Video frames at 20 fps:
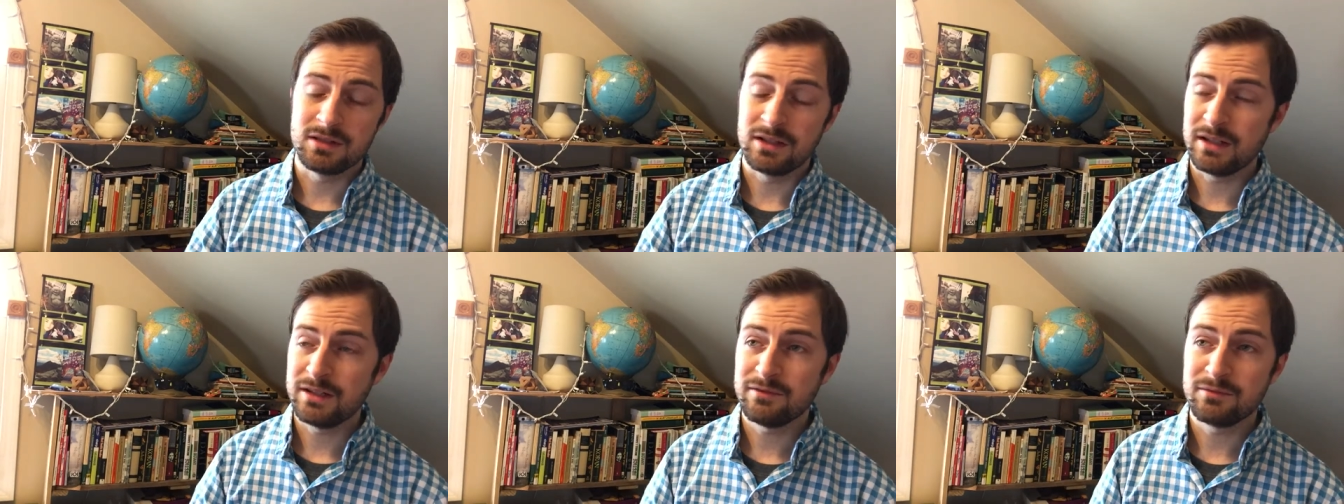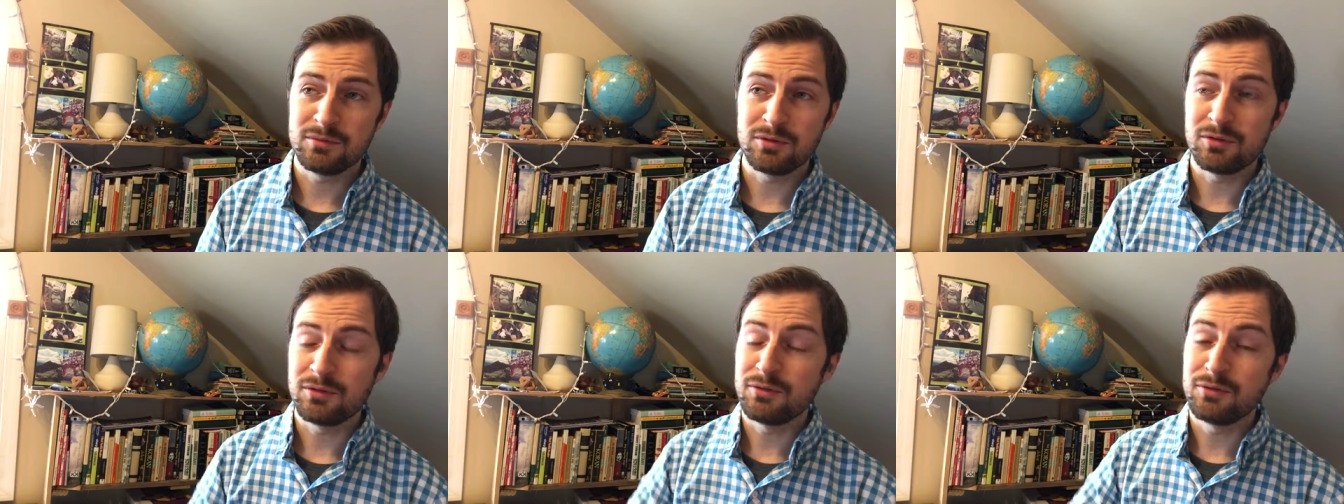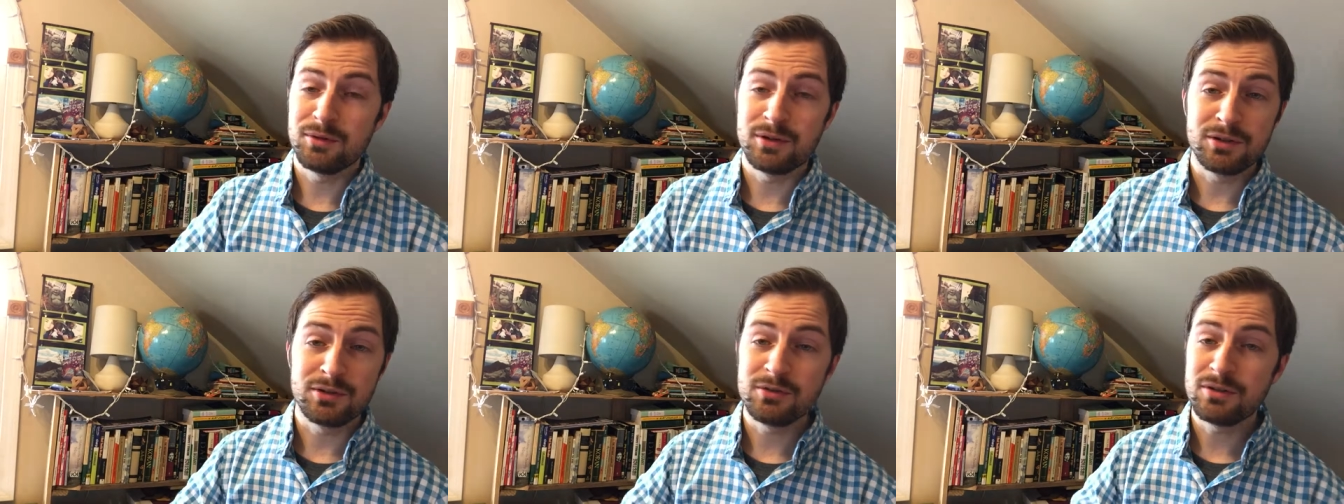a lot of them don't
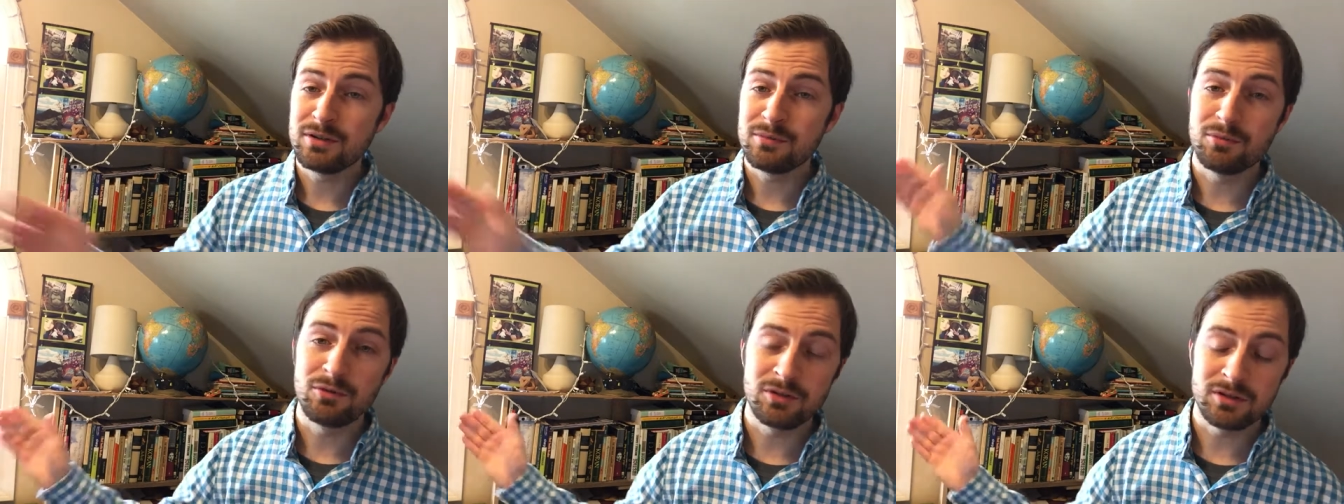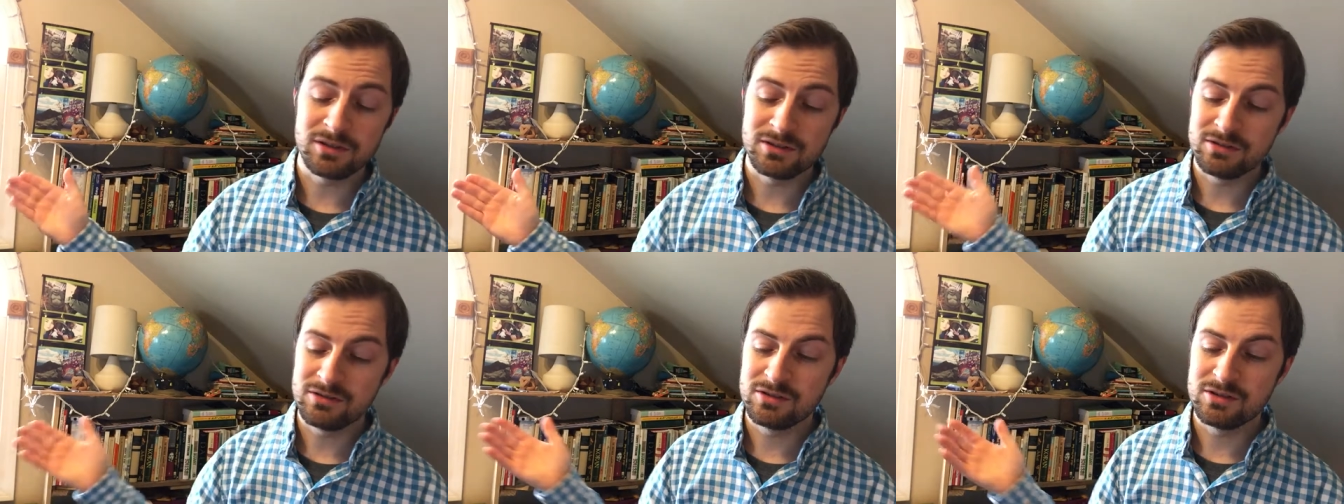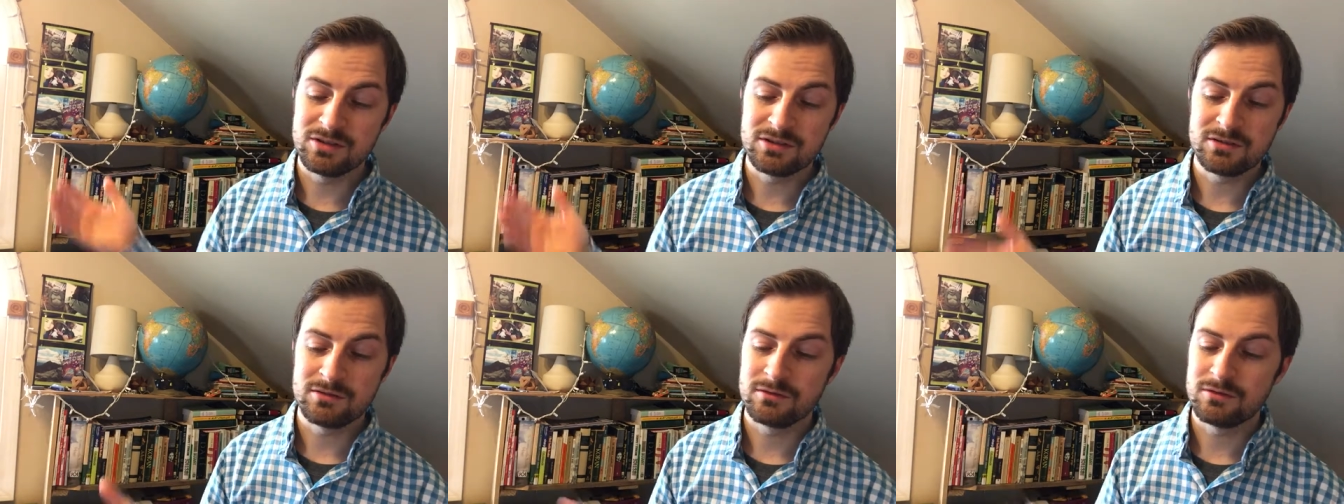even want to do it anymore because they're
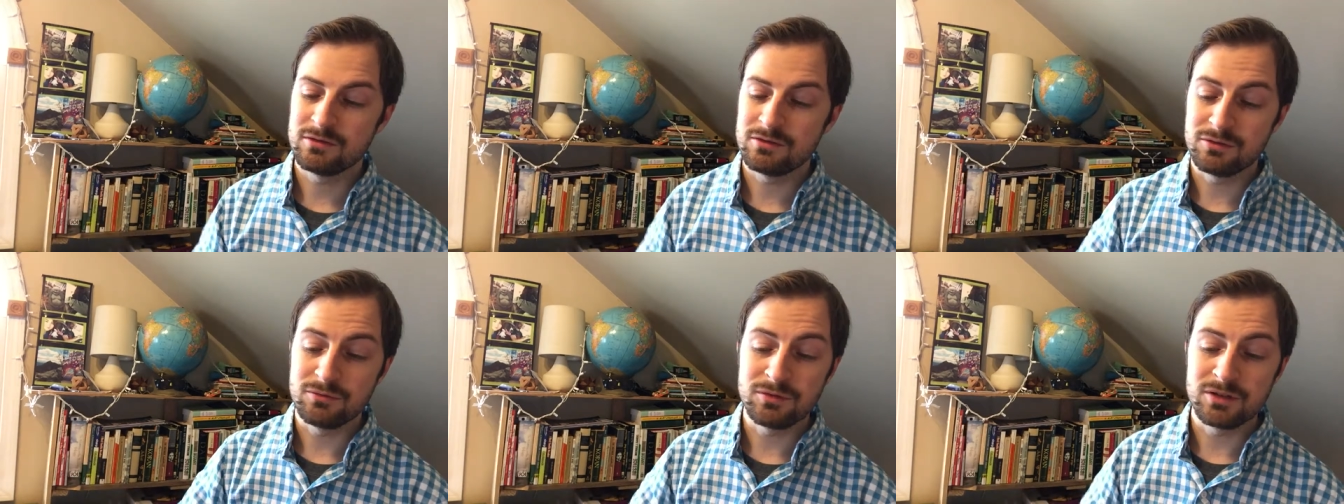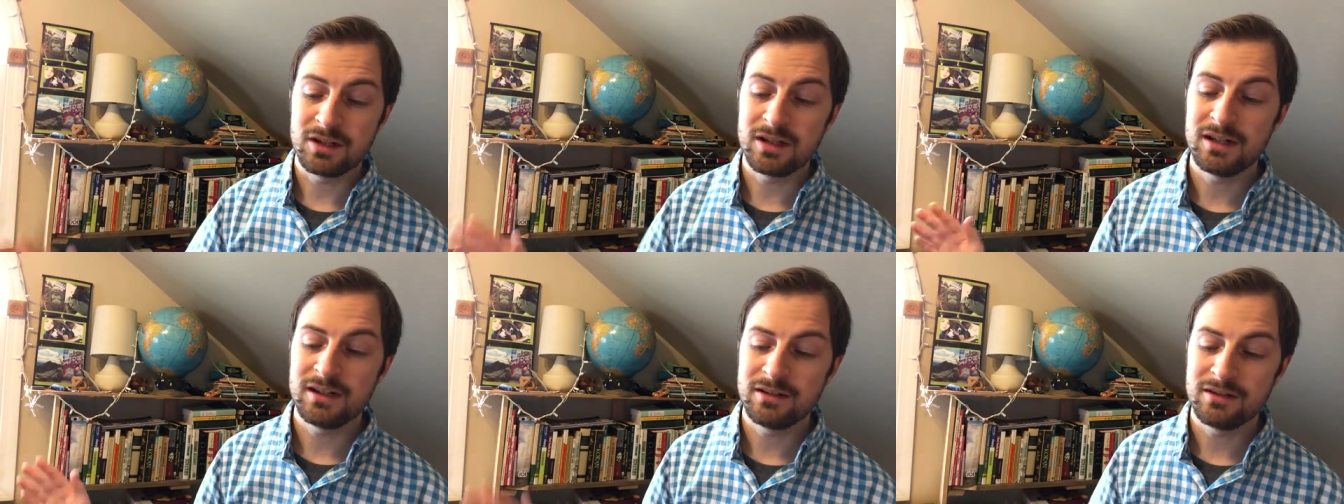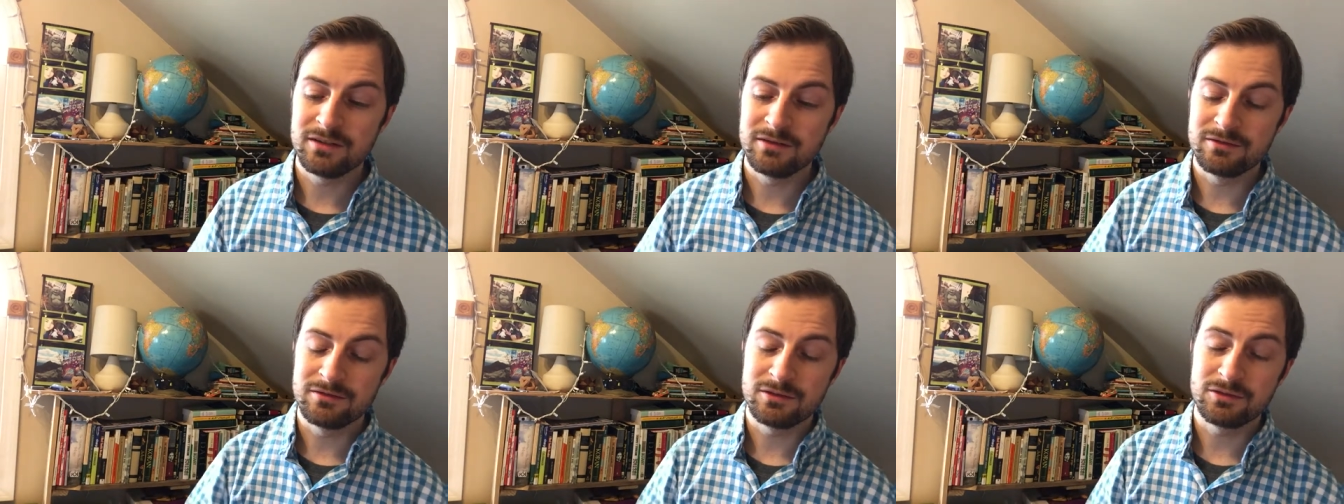just so
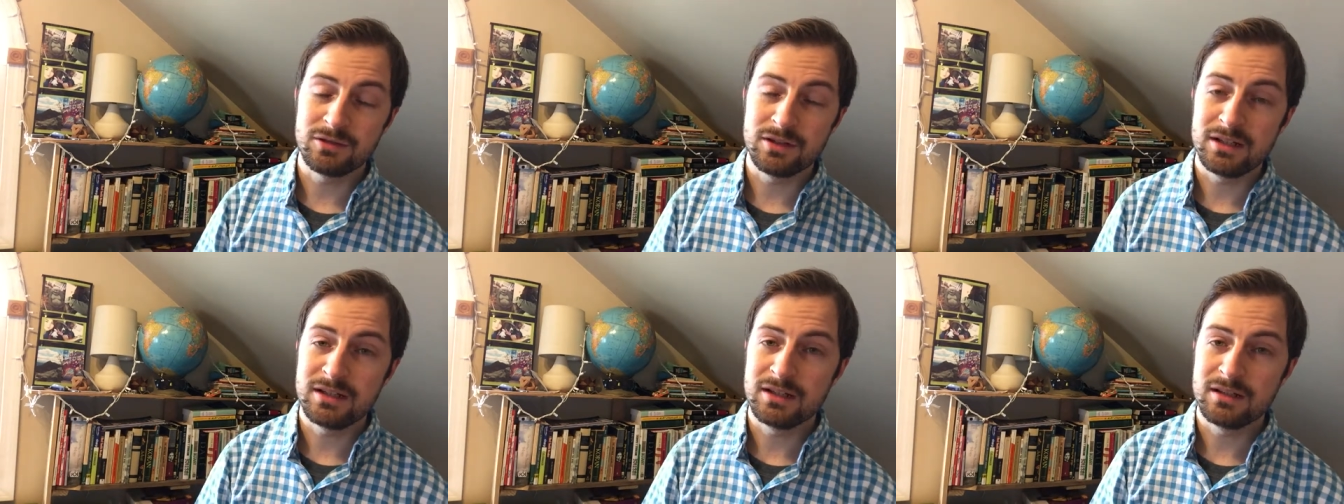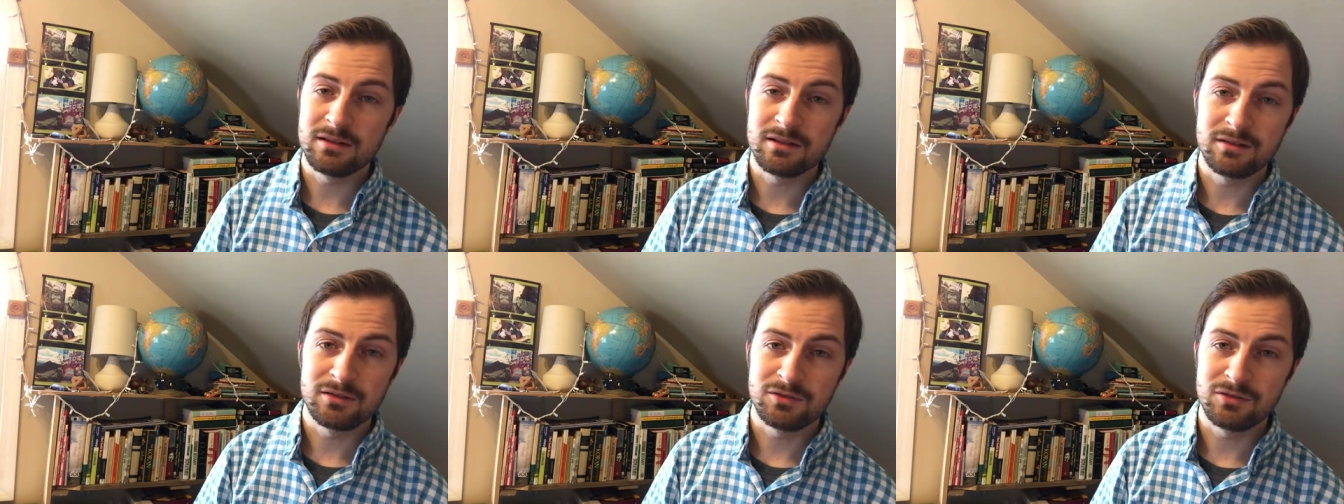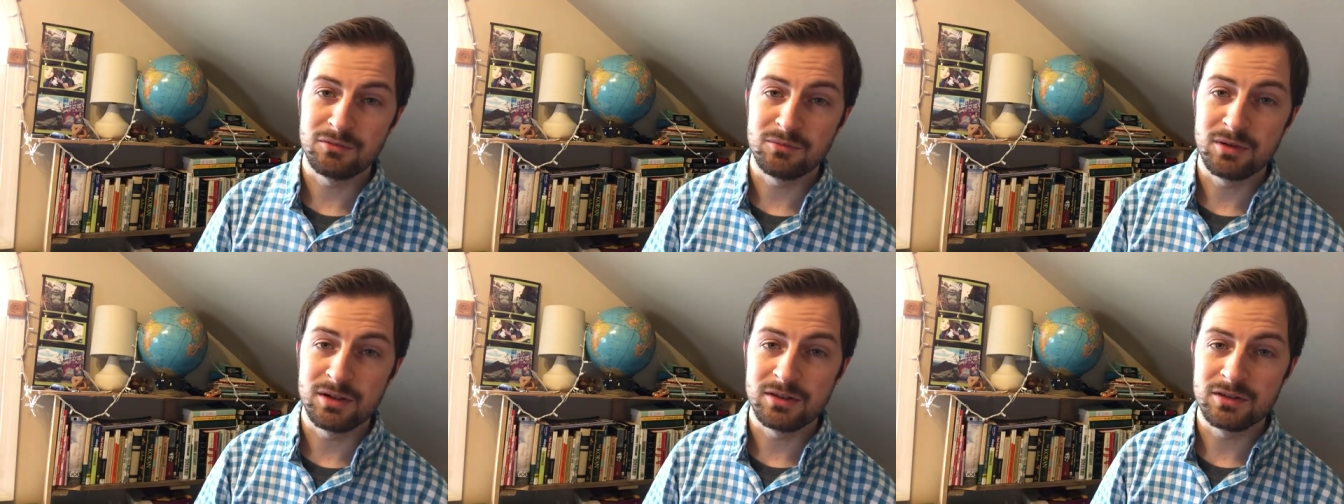tired of training
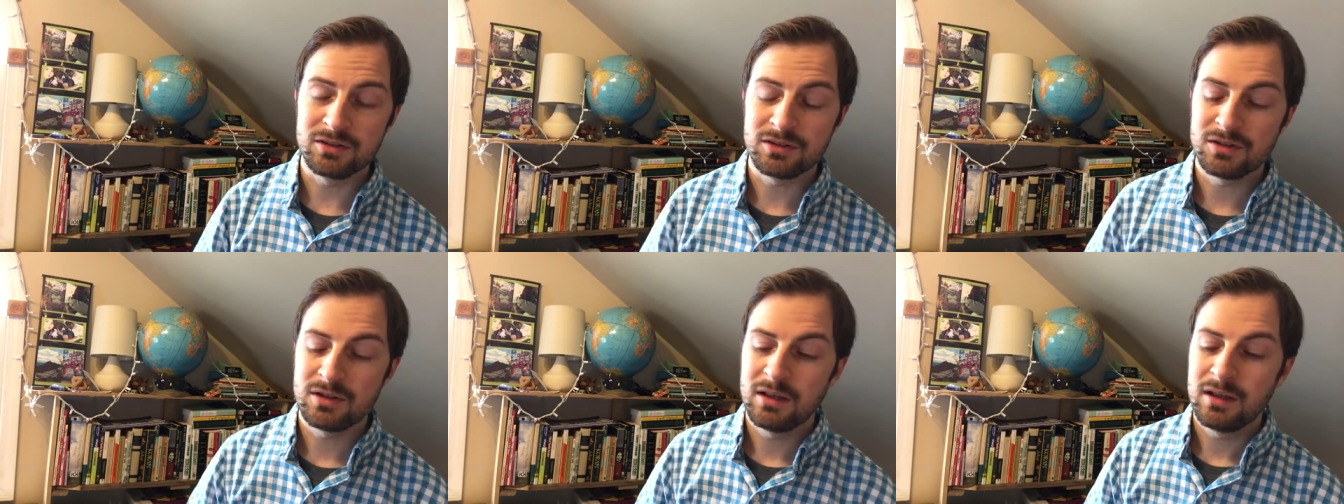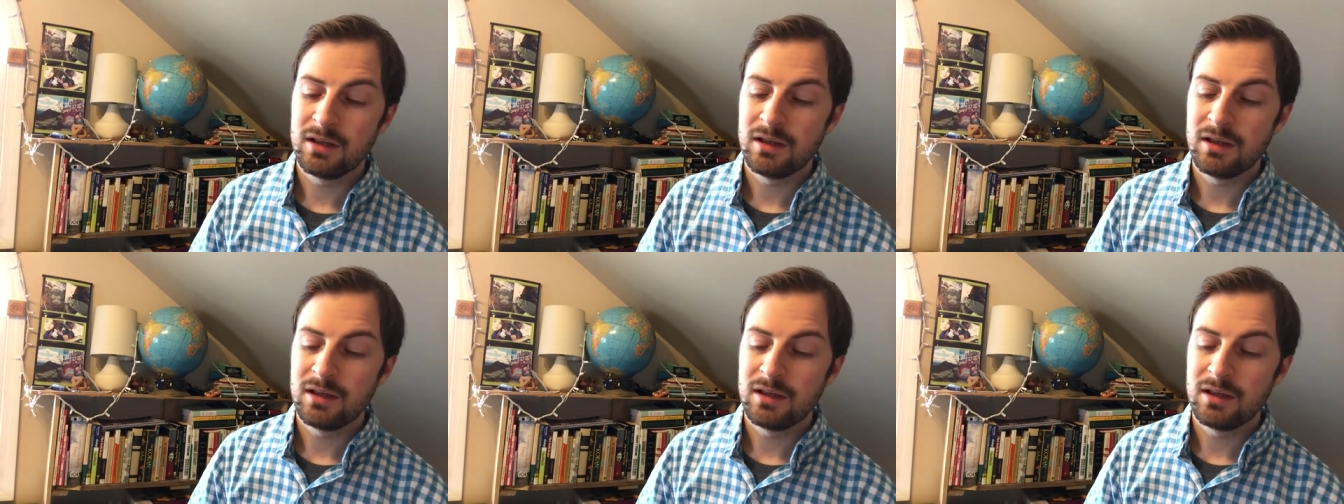so much.